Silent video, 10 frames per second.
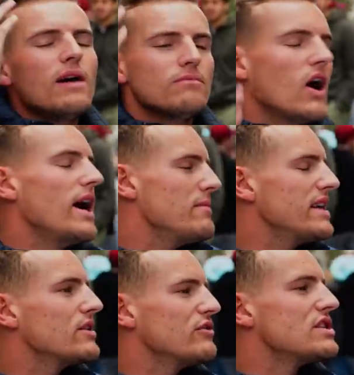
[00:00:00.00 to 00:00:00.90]
I'm I am
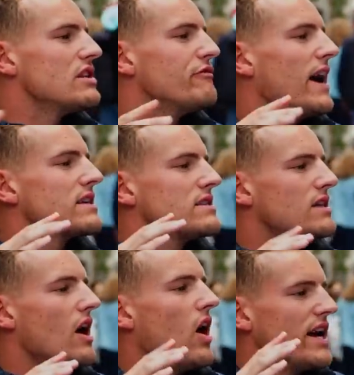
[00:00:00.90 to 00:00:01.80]
ignorant you to the fact
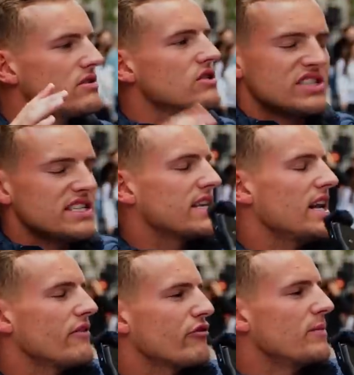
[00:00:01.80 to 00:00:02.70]
that I just
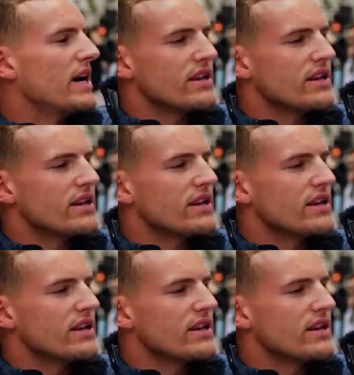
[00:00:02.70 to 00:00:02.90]
disconnect from it.